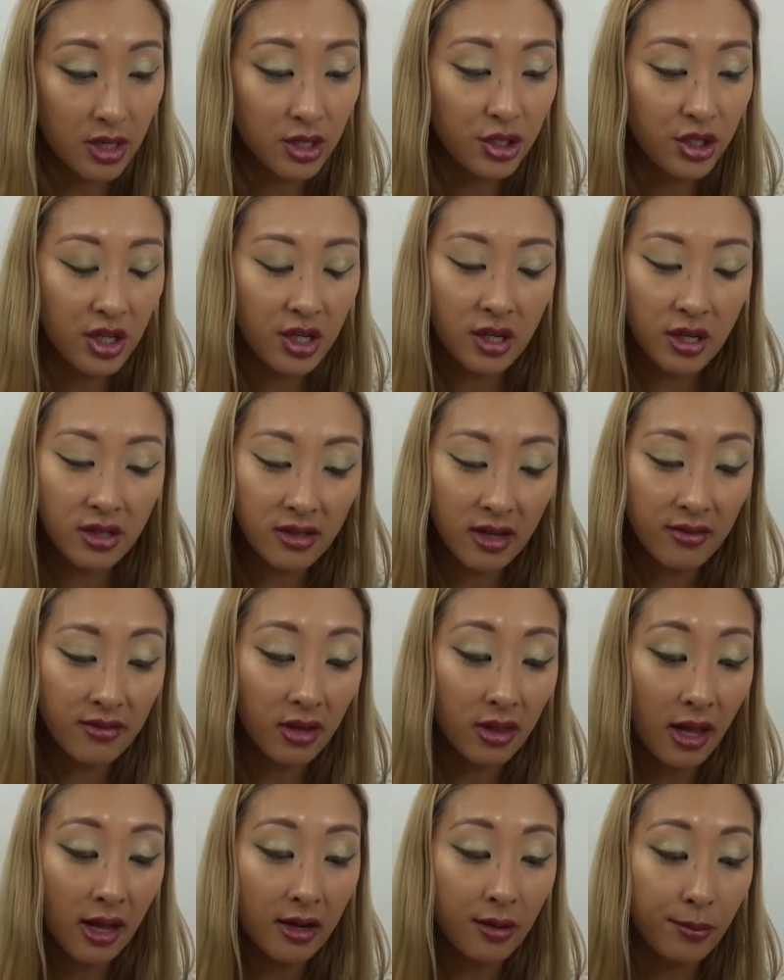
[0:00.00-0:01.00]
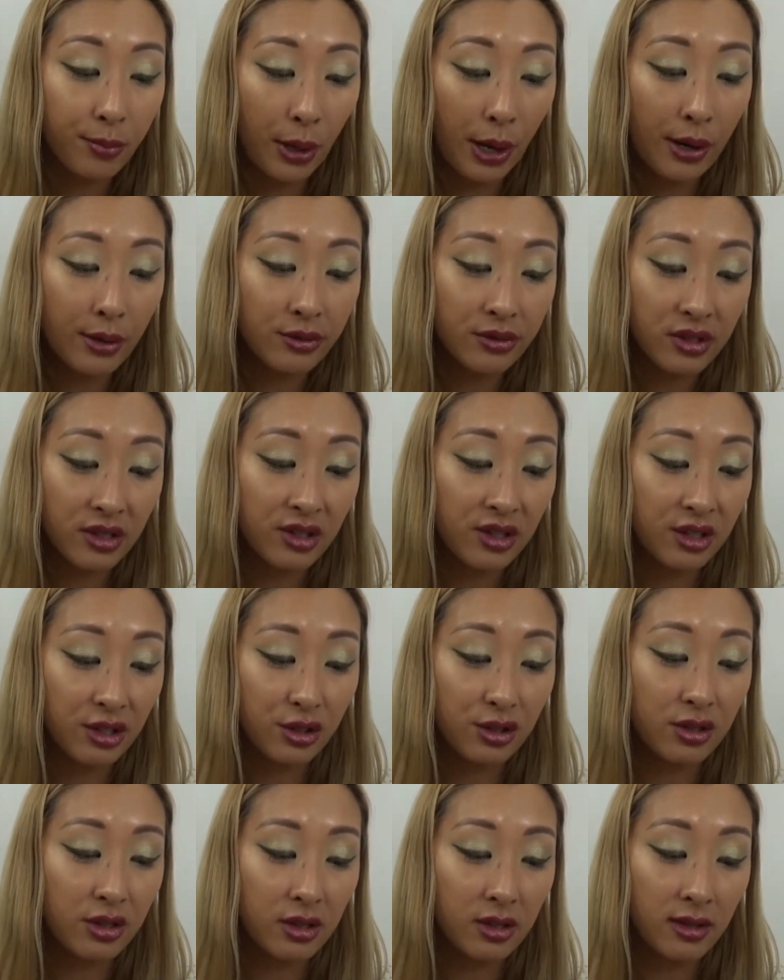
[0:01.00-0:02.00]
She does have a lot of browns in
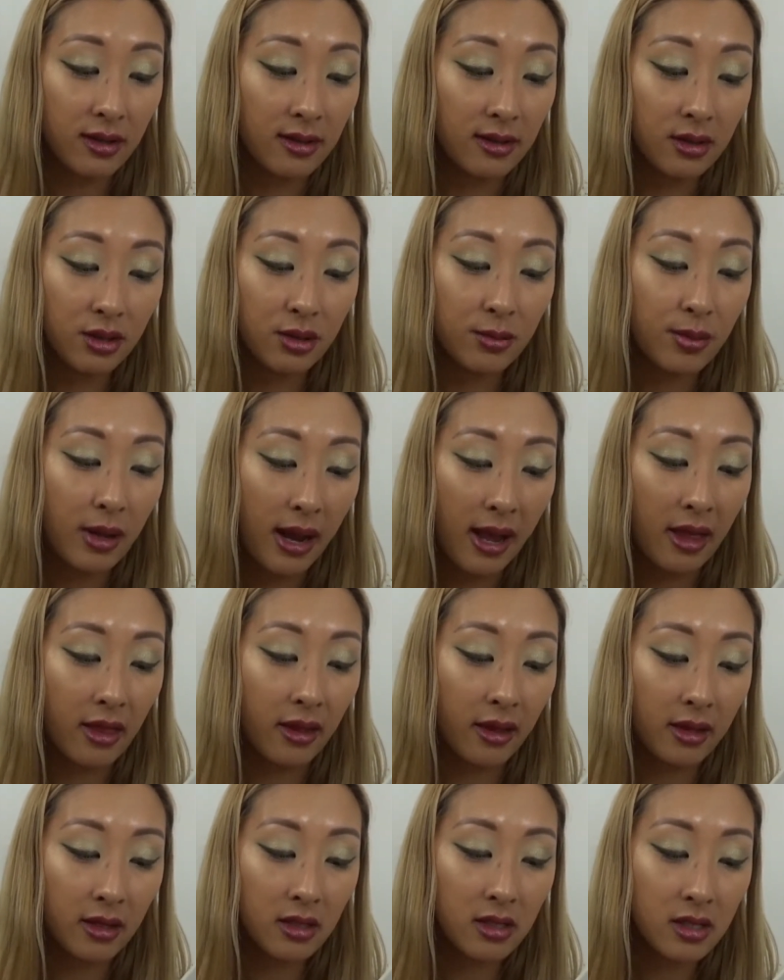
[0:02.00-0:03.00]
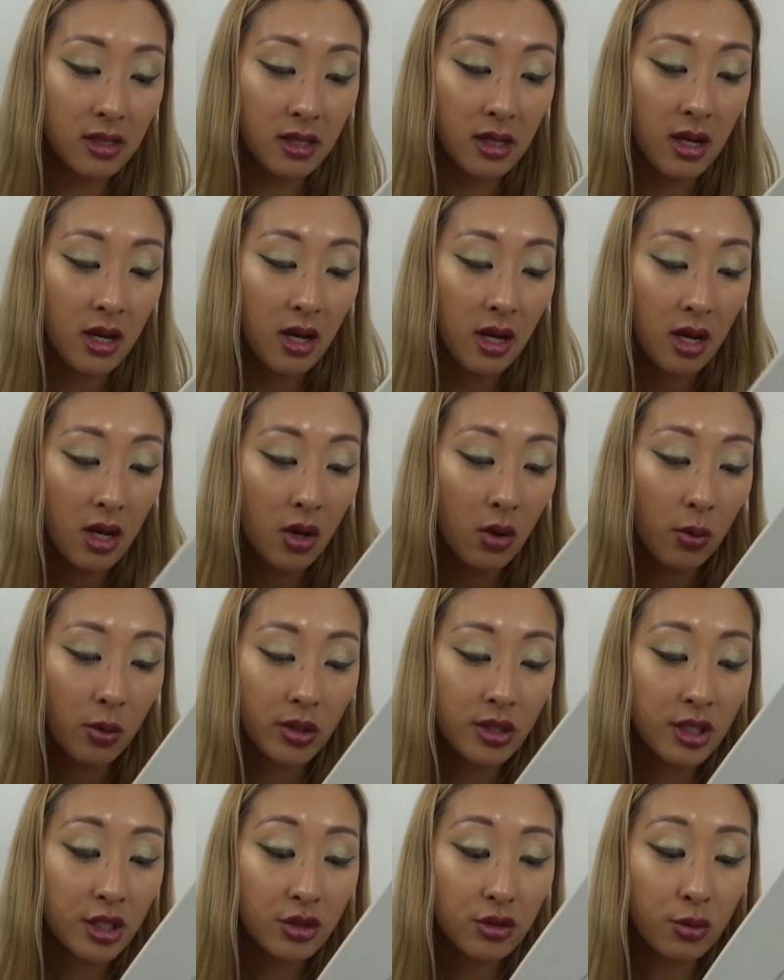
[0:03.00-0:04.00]
this palette,
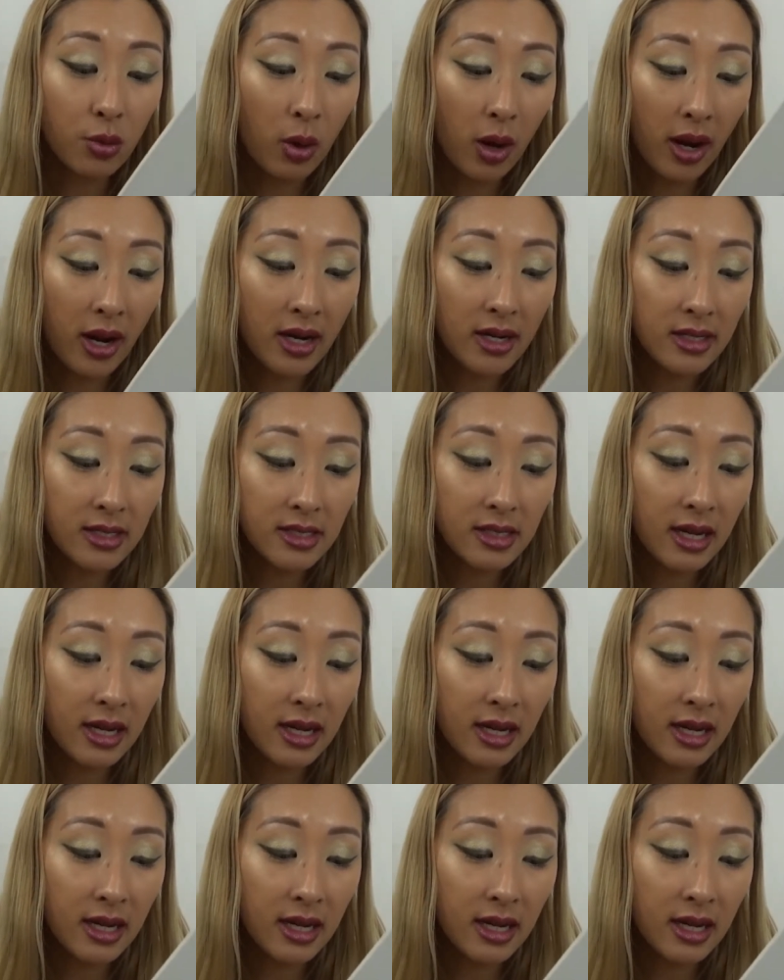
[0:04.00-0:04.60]
which is great.